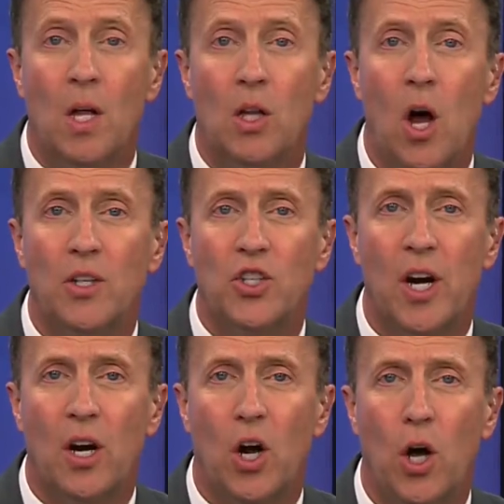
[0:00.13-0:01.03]
Launch
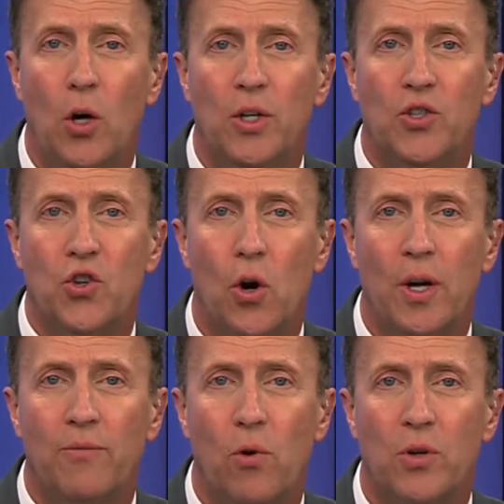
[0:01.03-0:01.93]
Terre Haute is
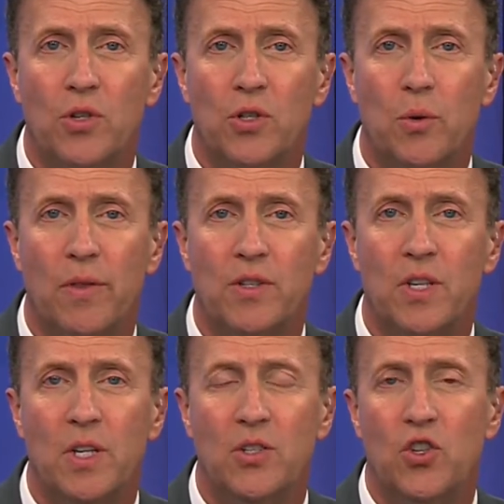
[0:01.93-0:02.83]
joining forces with the
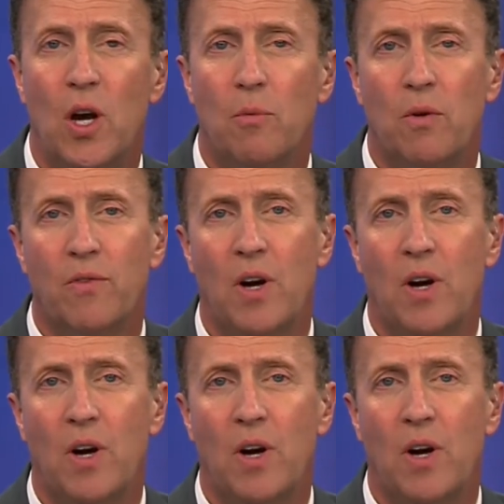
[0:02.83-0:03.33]
city's Chamber of